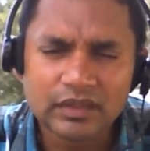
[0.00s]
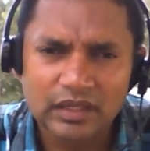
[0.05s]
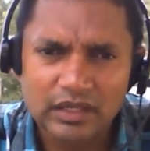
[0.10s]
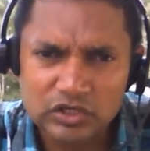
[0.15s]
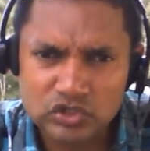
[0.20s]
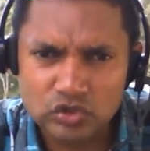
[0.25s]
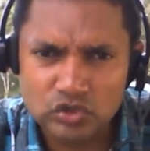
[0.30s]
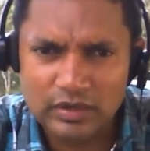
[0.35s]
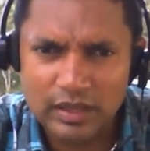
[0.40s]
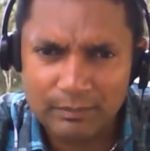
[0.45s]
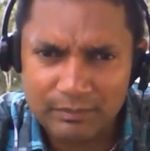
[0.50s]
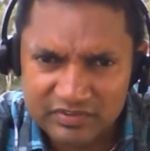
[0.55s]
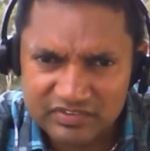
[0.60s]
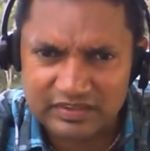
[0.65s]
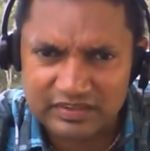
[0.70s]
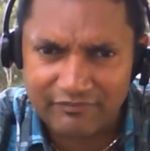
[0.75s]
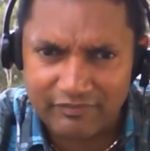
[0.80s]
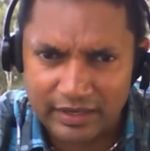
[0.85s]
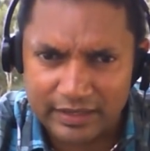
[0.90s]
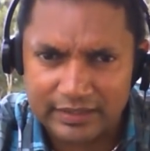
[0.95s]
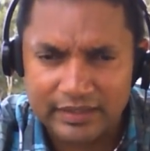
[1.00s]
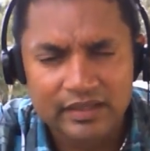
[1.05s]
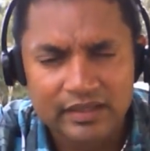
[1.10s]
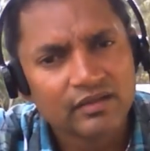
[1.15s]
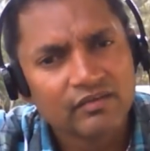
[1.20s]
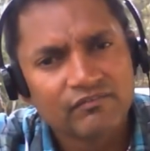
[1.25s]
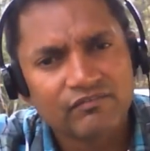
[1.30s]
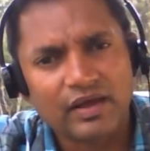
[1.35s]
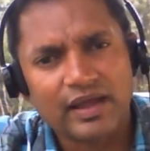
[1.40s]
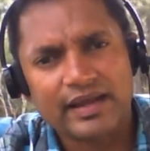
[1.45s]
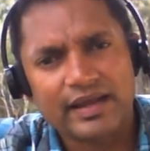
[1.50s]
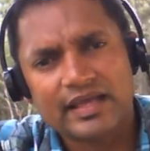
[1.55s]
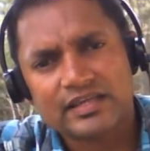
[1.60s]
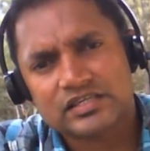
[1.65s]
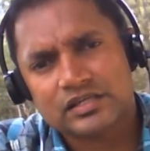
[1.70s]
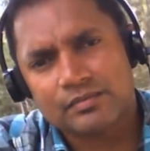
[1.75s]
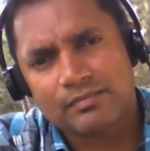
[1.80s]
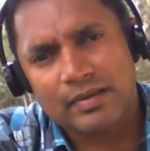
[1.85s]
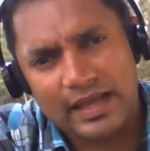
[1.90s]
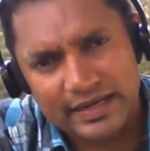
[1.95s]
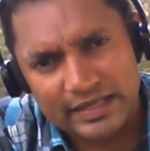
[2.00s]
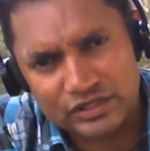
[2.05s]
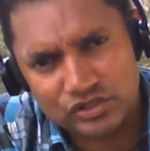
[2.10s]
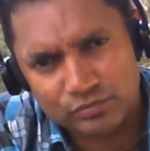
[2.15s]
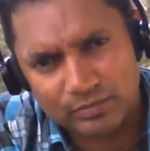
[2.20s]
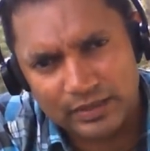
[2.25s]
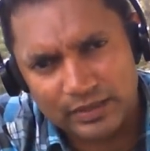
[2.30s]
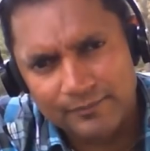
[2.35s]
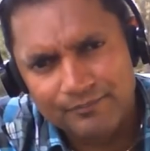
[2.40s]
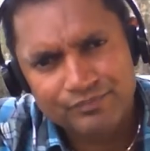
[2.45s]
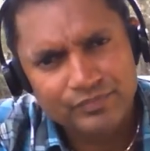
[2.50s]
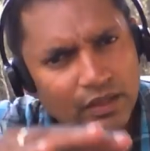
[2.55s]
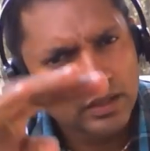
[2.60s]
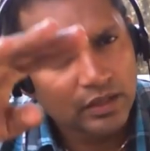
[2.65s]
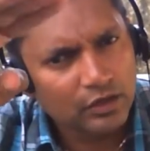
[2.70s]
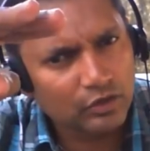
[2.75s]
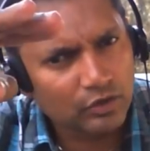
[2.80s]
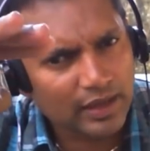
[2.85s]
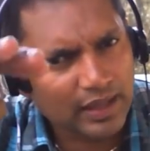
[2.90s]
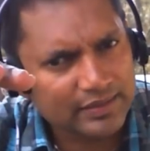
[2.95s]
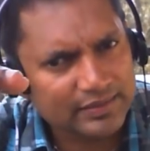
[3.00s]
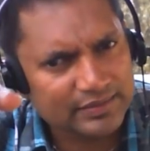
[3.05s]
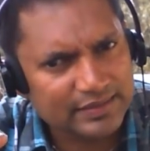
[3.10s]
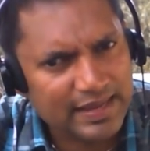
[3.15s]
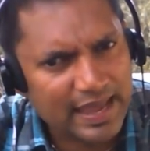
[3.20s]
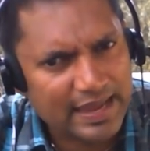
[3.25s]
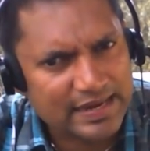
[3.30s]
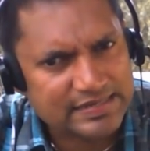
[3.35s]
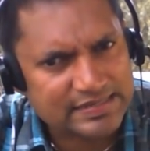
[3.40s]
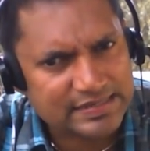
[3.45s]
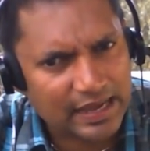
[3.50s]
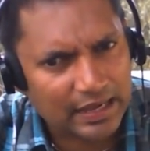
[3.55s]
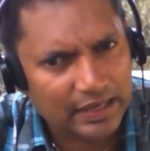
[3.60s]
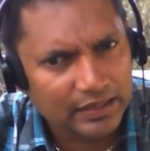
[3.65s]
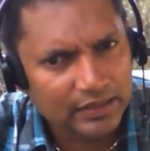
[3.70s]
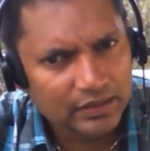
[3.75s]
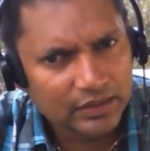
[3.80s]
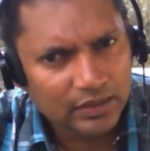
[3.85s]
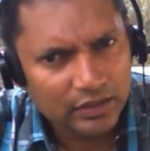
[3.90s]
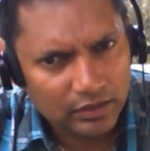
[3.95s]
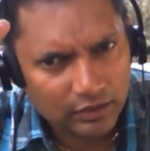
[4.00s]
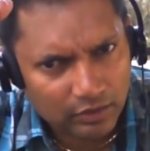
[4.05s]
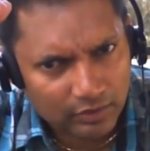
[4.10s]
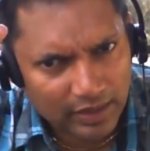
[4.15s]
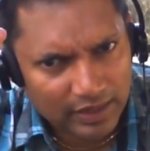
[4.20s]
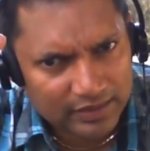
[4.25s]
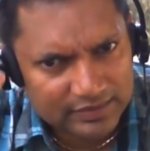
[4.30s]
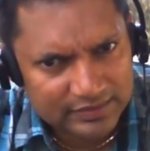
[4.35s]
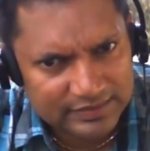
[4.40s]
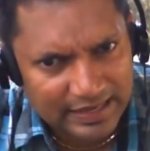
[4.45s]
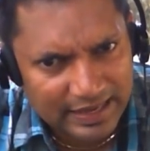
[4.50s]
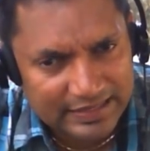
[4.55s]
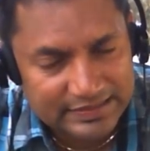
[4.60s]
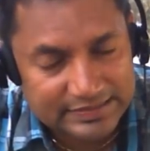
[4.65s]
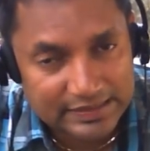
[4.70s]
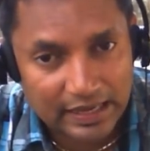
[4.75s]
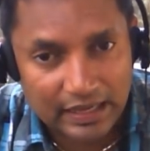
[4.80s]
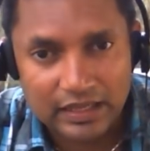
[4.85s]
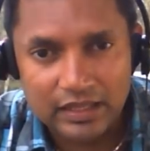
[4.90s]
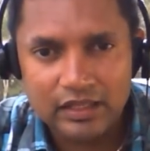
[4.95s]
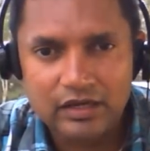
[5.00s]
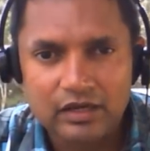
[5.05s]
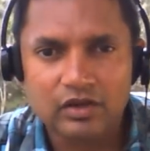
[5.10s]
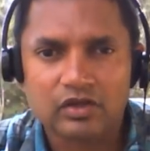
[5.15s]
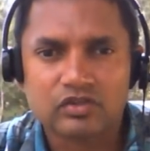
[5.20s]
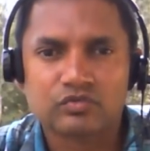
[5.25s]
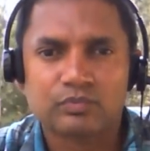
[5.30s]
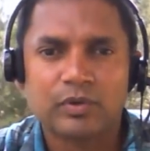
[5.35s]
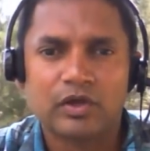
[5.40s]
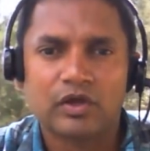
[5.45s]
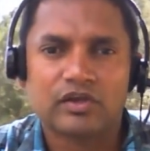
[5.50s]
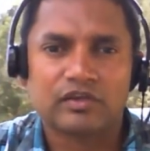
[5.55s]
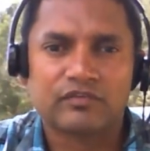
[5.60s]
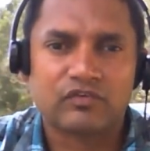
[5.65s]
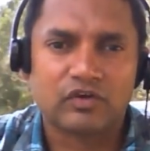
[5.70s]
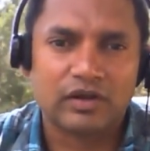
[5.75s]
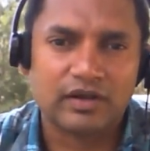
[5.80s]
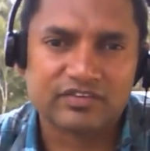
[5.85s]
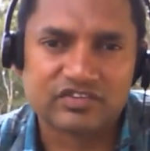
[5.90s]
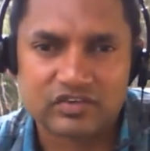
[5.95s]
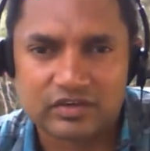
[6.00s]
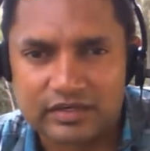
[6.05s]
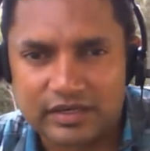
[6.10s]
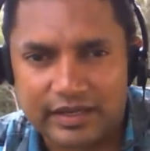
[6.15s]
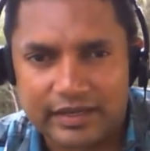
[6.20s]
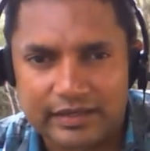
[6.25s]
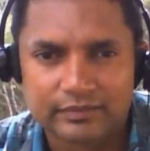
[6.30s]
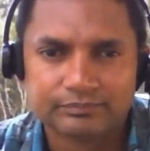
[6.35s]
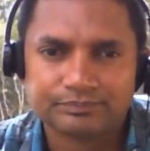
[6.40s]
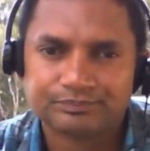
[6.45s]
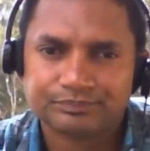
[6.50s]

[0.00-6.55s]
Issue number 7, financial management. Look at the data. Look at the data. Looks beautiful, isn't it?